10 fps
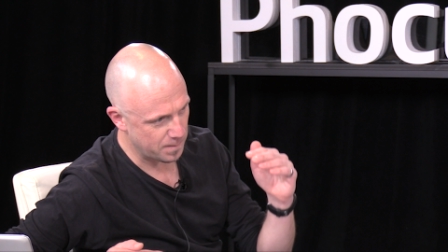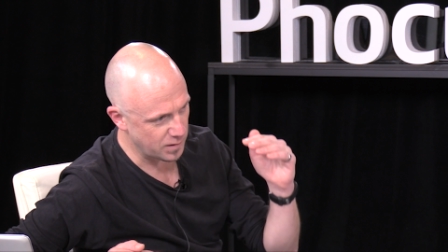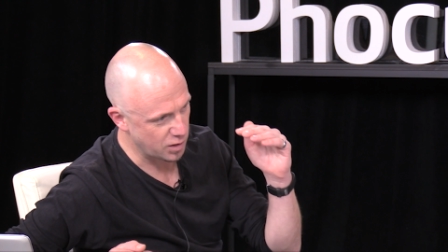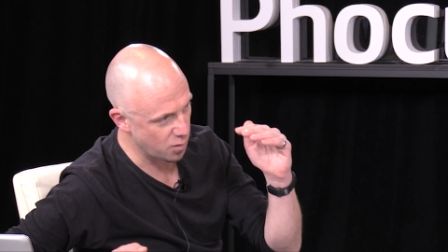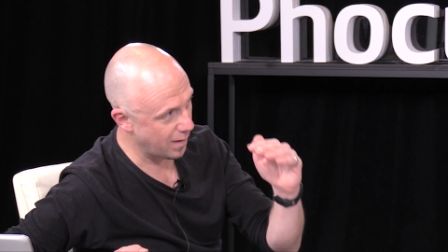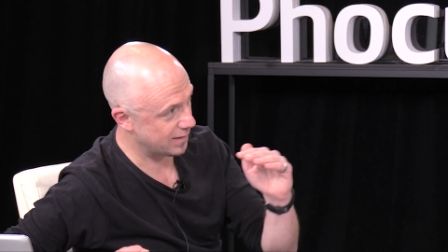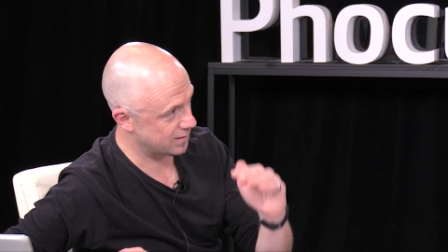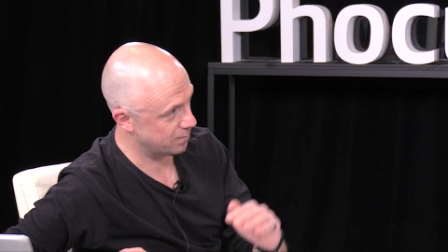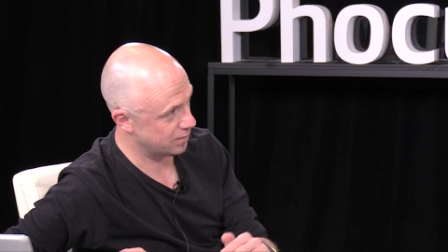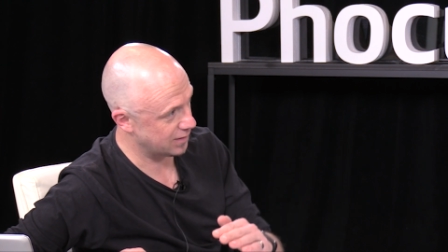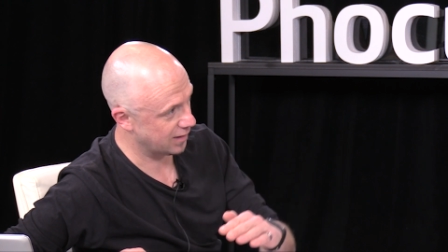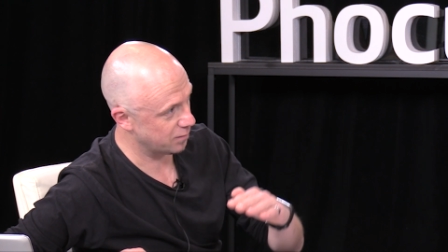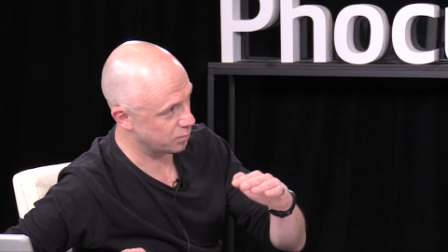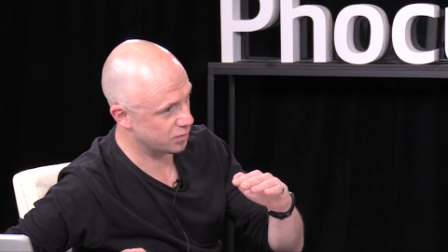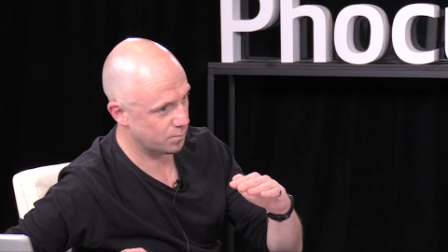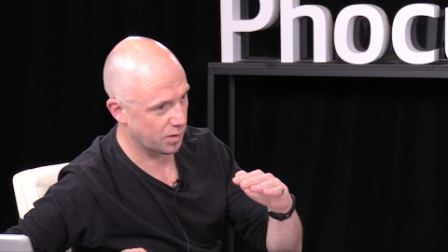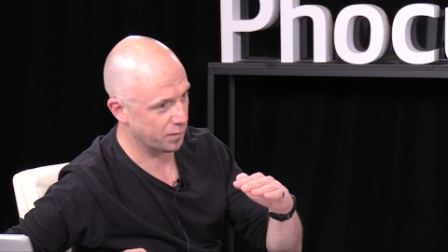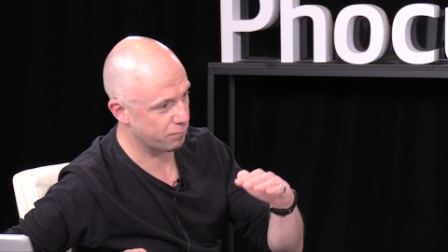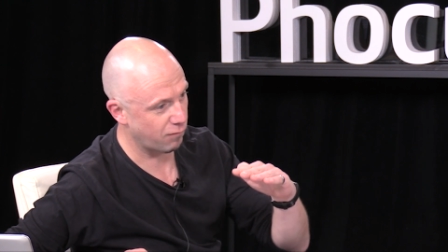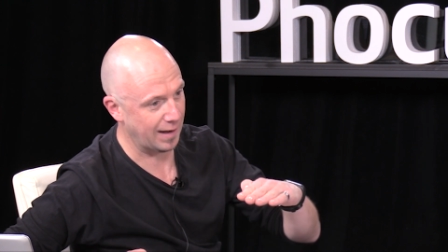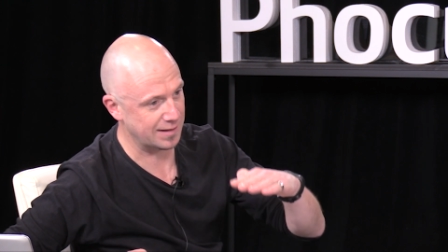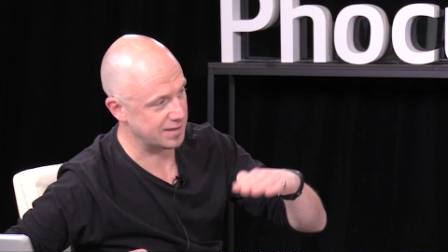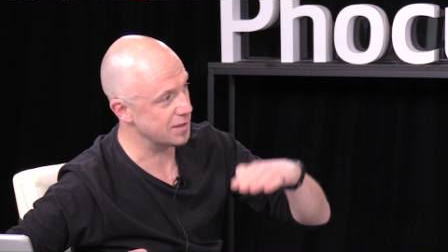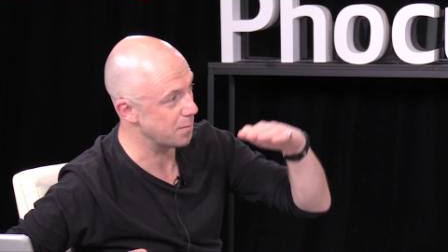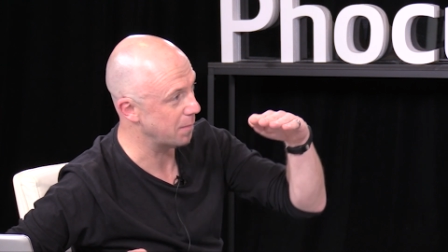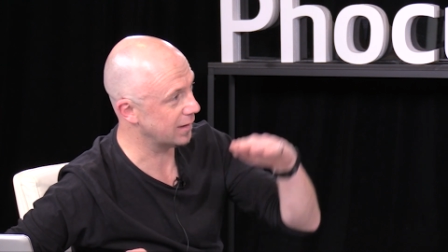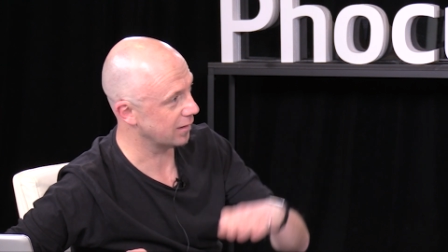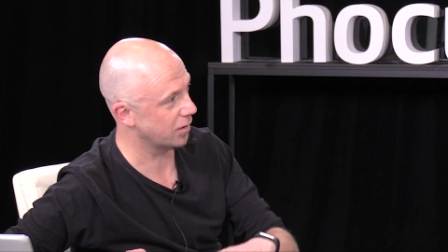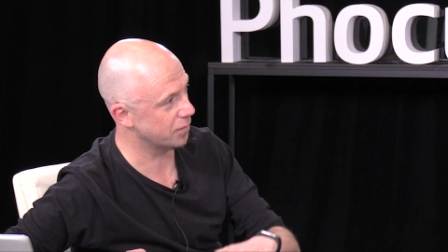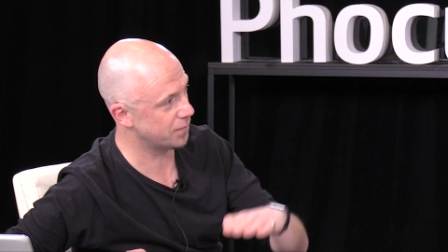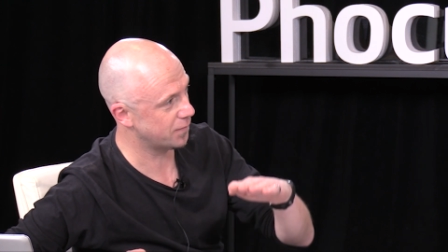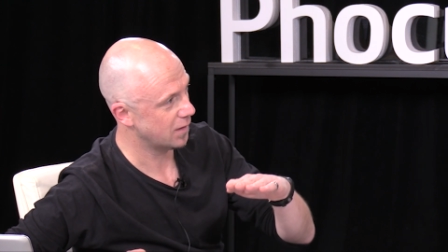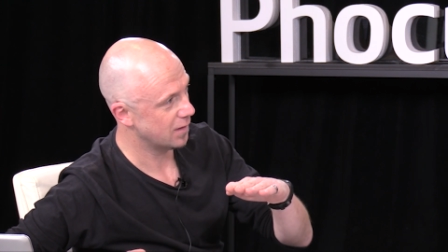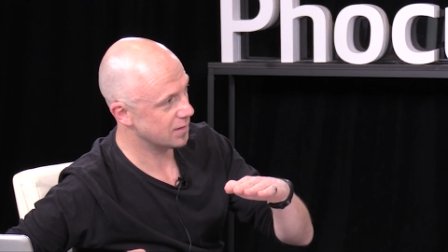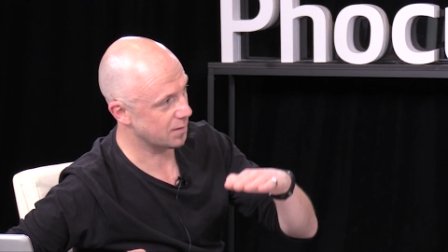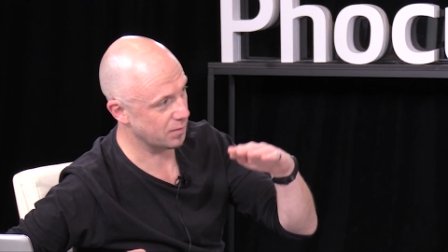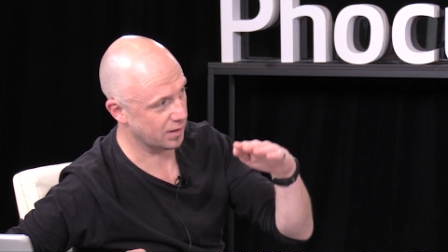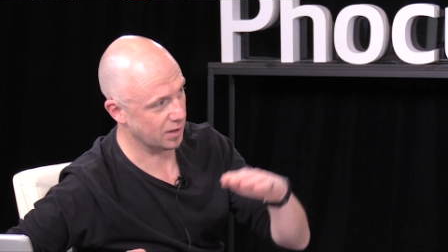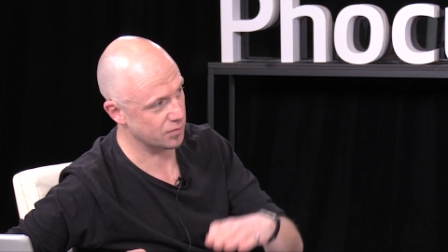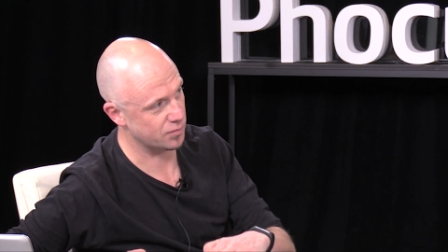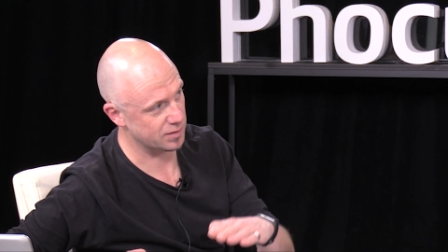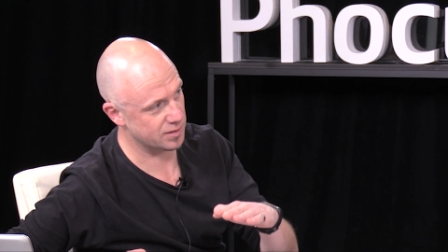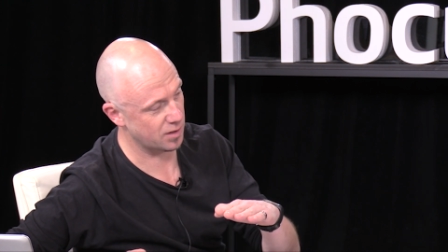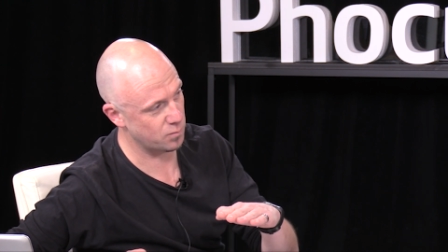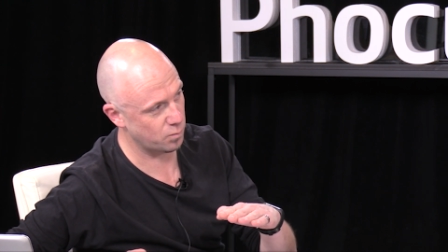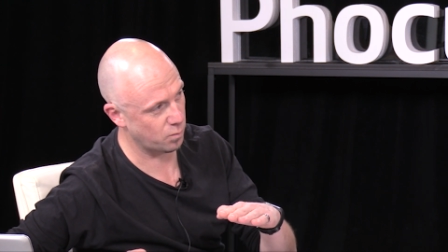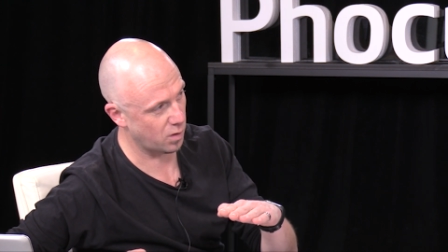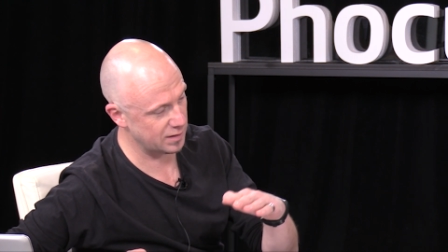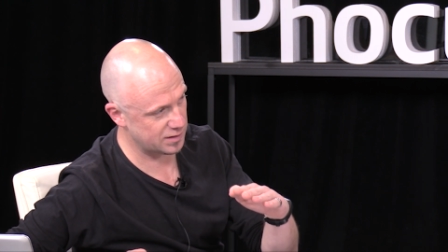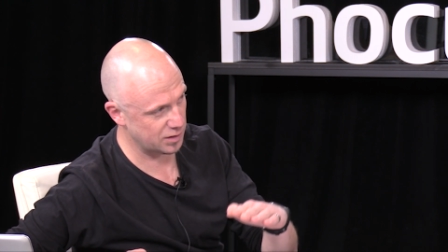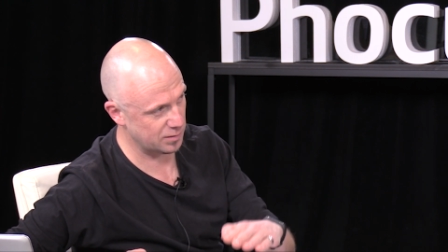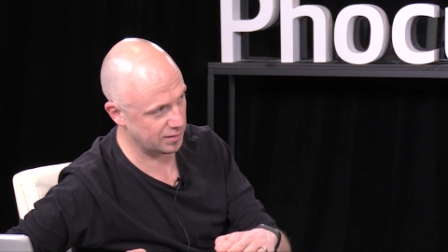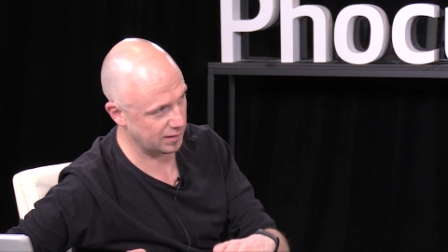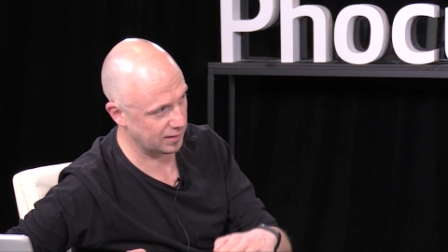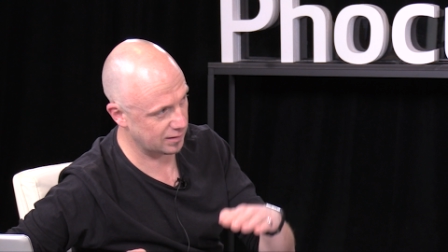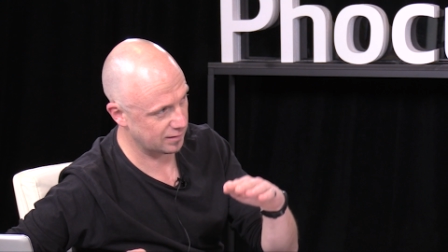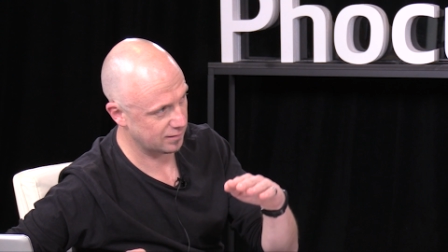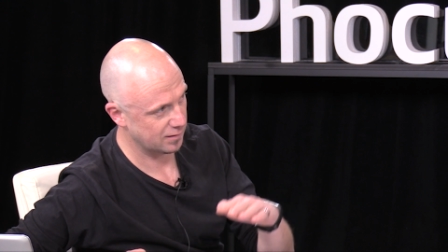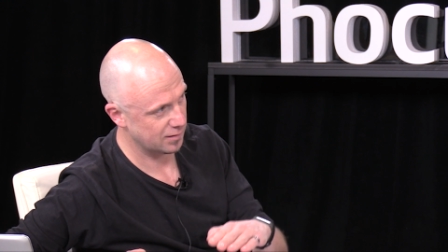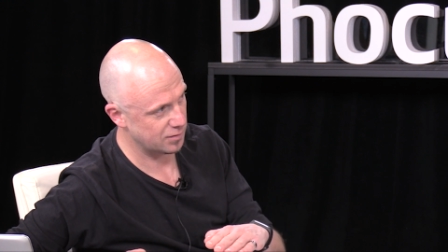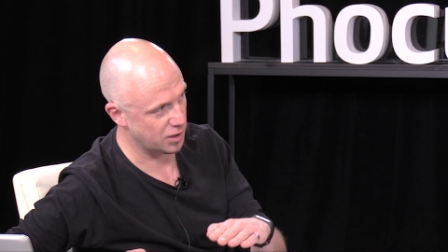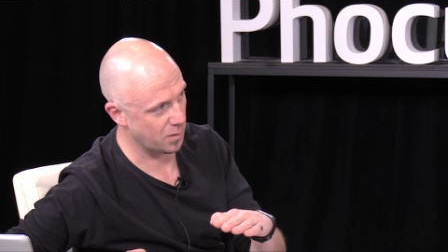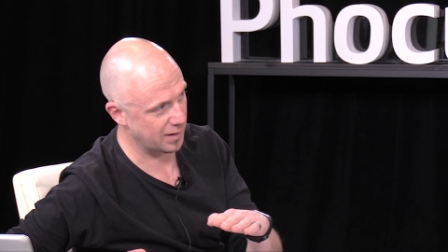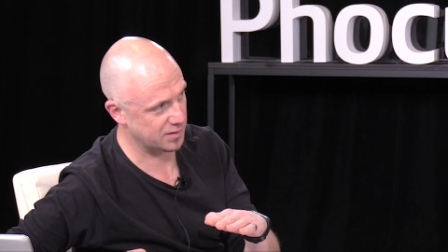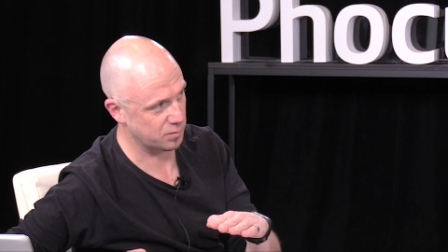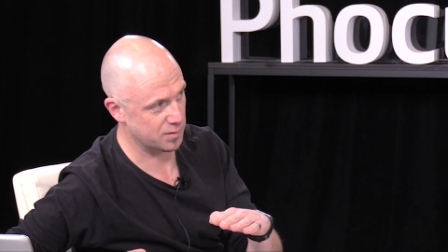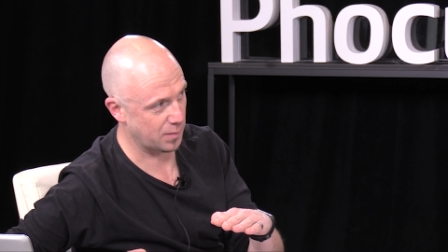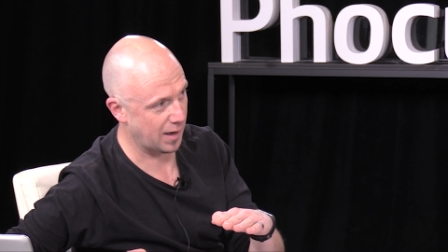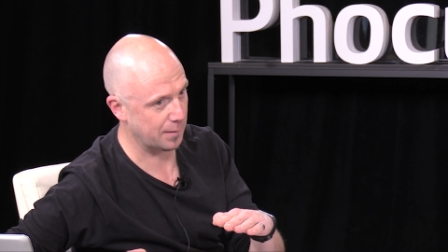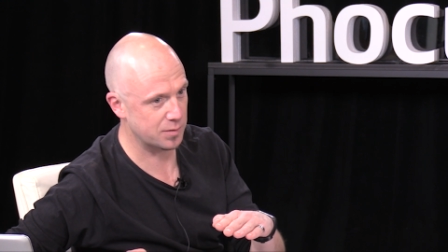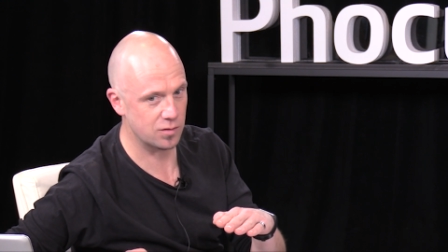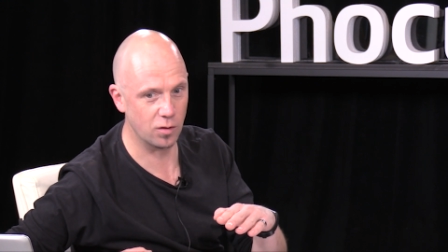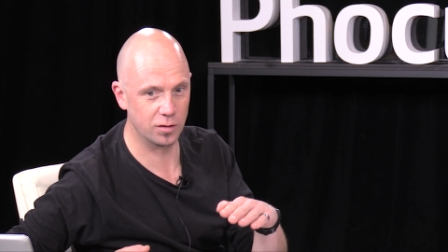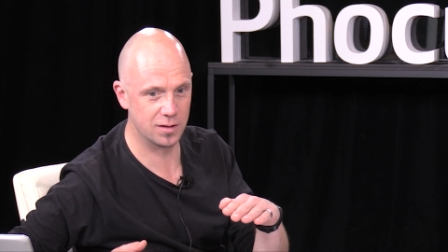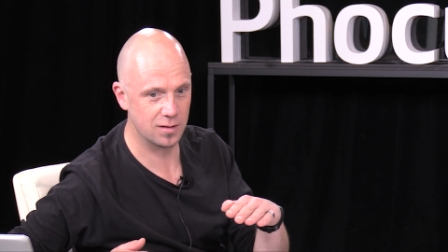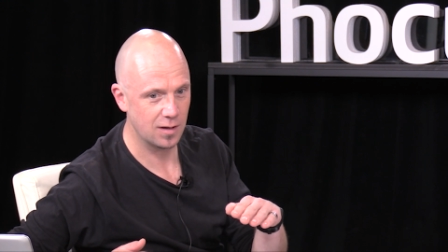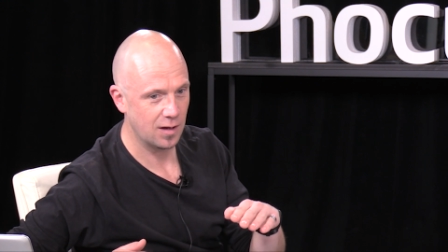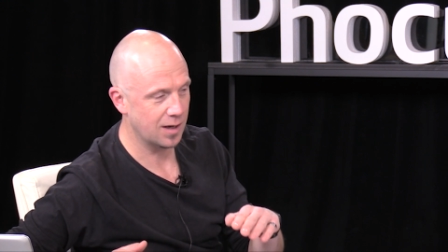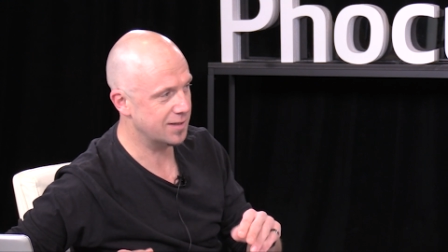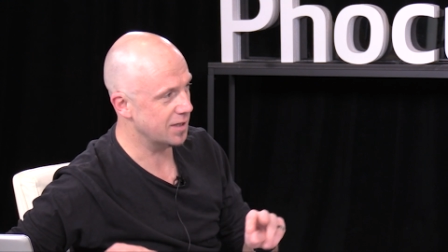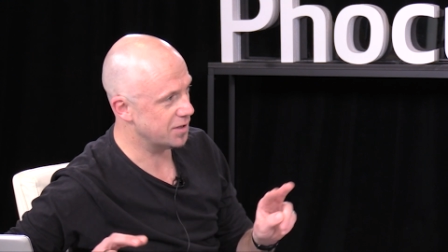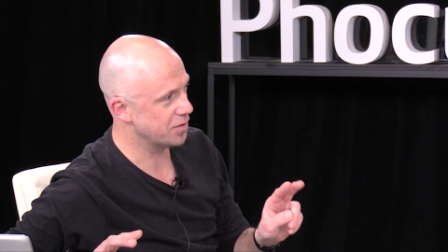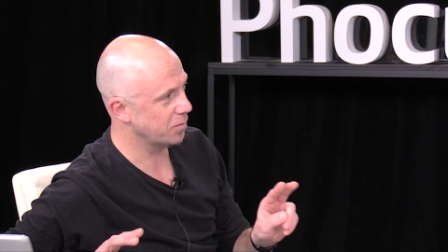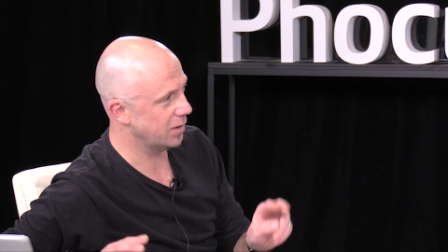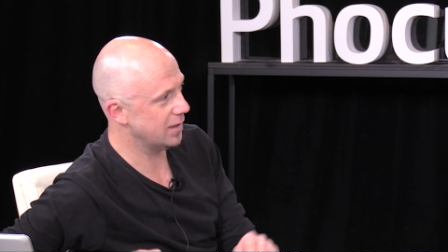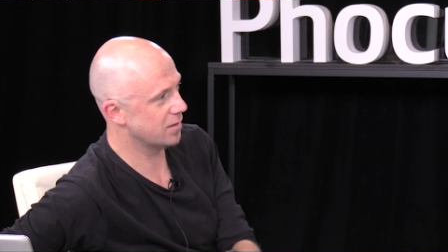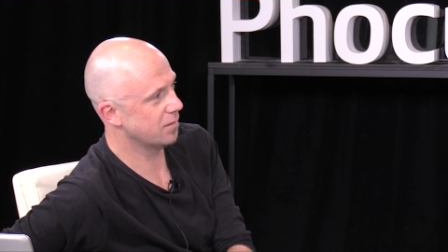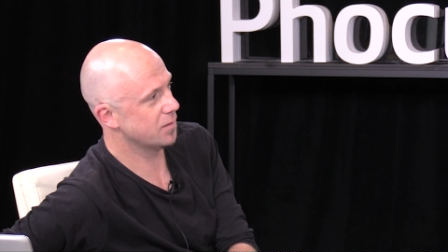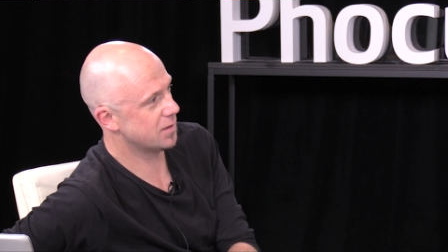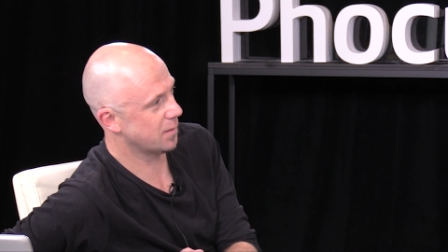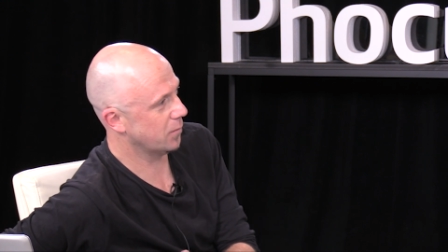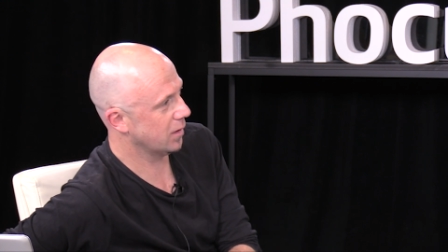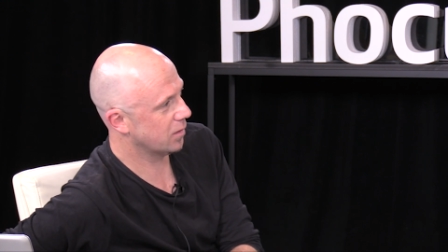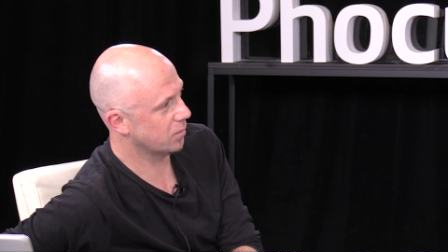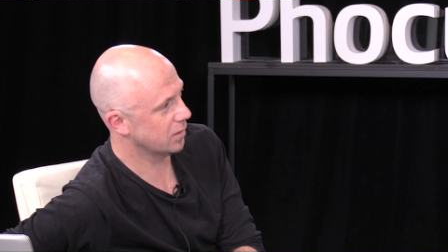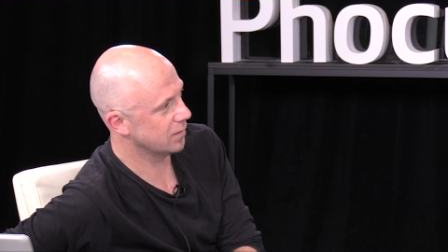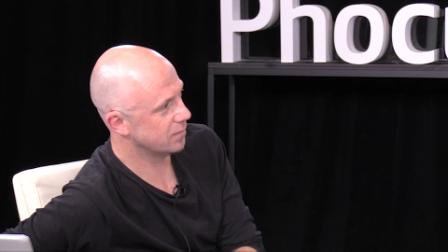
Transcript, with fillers: the US in particular was kind of ranked in the middle of some of the countries. So why do you think the US was perhaps not a digital leader, as some might call well,